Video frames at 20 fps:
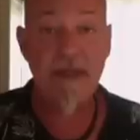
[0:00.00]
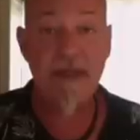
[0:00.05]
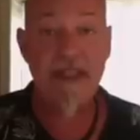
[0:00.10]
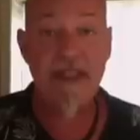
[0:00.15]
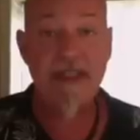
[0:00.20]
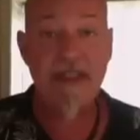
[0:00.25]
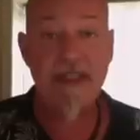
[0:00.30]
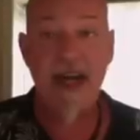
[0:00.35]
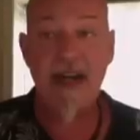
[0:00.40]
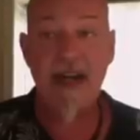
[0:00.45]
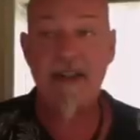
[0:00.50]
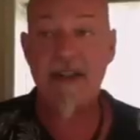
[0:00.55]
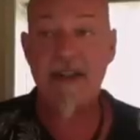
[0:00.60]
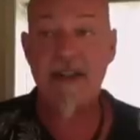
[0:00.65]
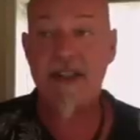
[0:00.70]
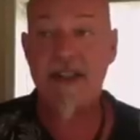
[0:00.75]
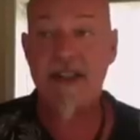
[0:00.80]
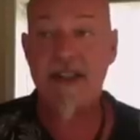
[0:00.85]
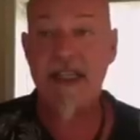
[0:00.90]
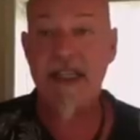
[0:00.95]
these
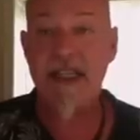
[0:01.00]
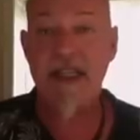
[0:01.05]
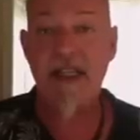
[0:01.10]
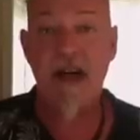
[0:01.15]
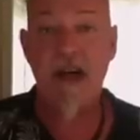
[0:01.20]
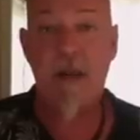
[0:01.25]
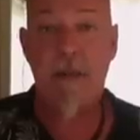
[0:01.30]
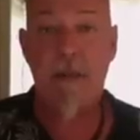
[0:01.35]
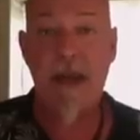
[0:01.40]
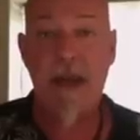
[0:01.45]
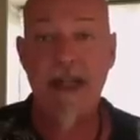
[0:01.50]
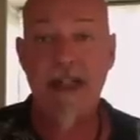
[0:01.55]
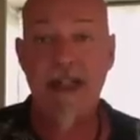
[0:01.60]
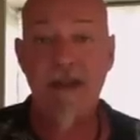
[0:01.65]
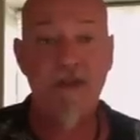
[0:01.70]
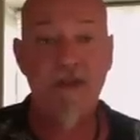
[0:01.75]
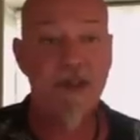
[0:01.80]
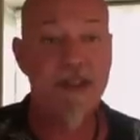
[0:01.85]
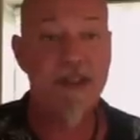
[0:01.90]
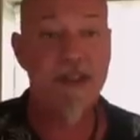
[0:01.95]
doctors see a
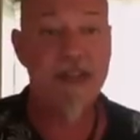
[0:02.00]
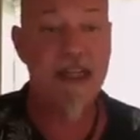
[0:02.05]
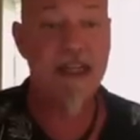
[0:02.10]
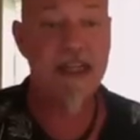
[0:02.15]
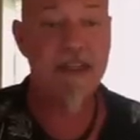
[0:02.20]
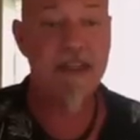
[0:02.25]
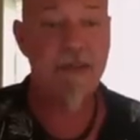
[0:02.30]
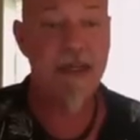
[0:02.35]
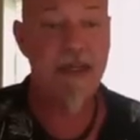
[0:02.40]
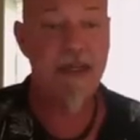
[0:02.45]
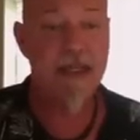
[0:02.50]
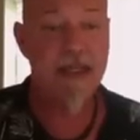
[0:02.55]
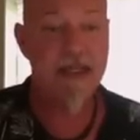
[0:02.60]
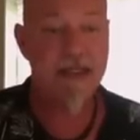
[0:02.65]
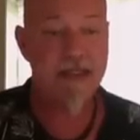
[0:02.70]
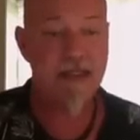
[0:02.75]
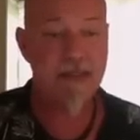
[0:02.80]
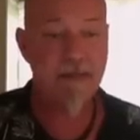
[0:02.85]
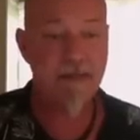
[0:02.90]
patient for six minutes.